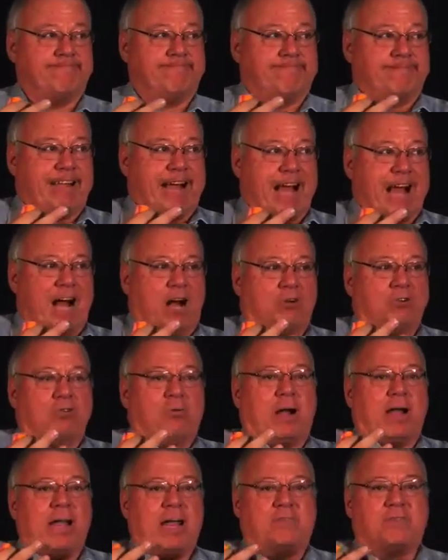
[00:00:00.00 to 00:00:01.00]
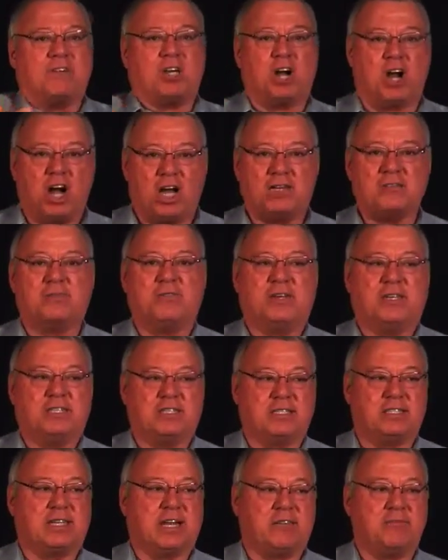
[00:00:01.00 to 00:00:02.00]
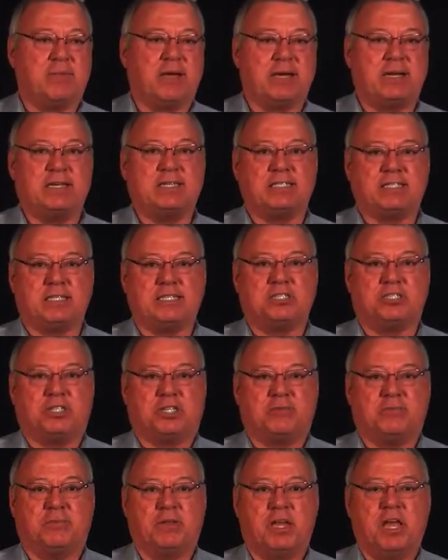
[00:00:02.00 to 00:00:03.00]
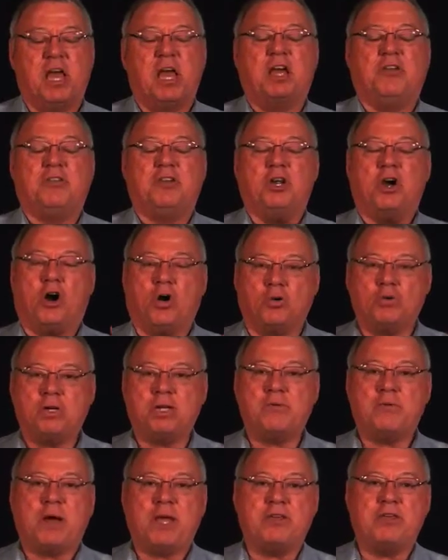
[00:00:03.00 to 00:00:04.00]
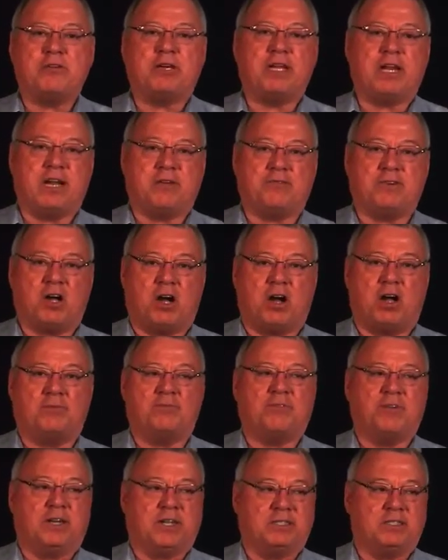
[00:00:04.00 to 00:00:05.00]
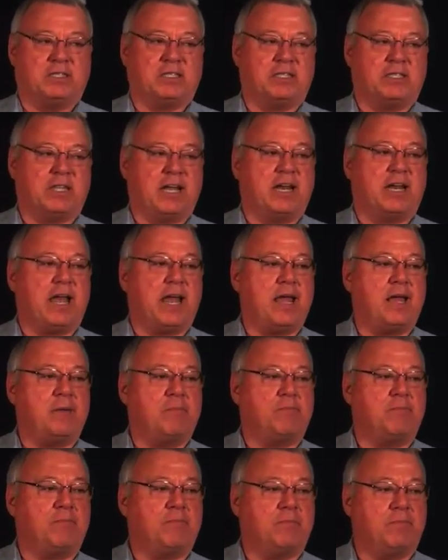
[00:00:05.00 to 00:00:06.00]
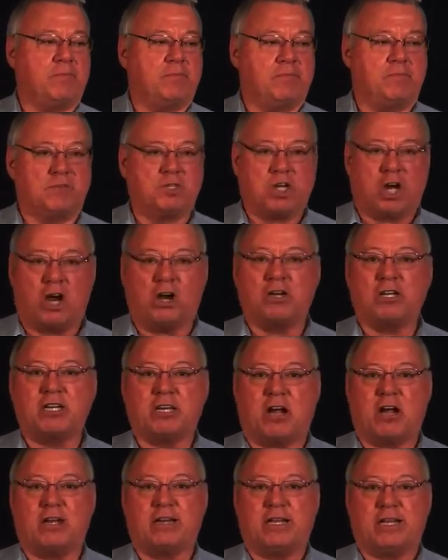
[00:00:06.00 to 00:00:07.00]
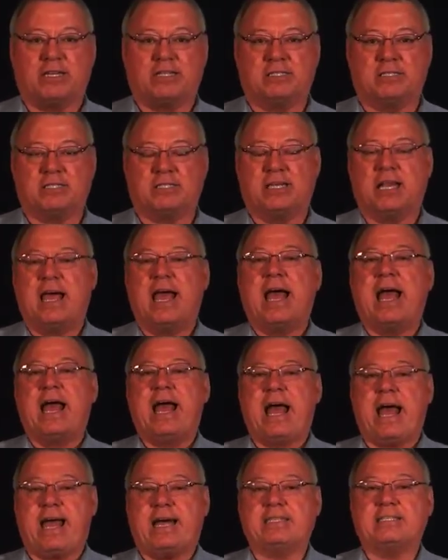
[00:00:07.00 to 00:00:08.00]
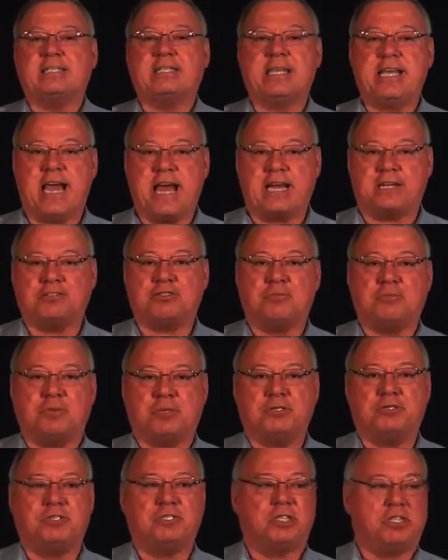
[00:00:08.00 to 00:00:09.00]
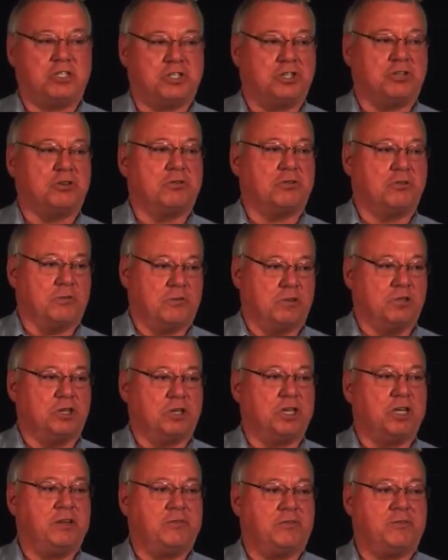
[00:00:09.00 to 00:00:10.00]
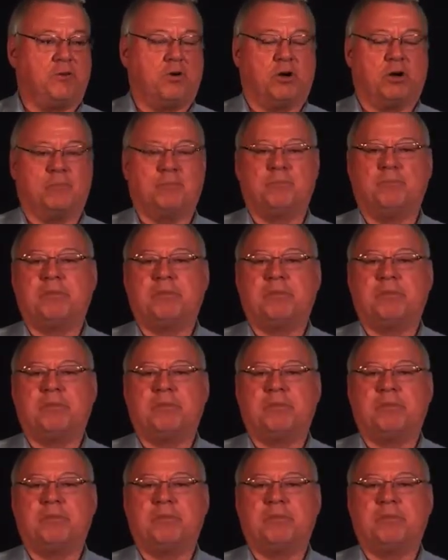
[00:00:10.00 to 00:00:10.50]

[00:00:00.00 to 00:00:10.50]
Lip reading: how do I have confidence that I've made a decision? The only way you can have confidence that a target audience has the attributes that you're looking for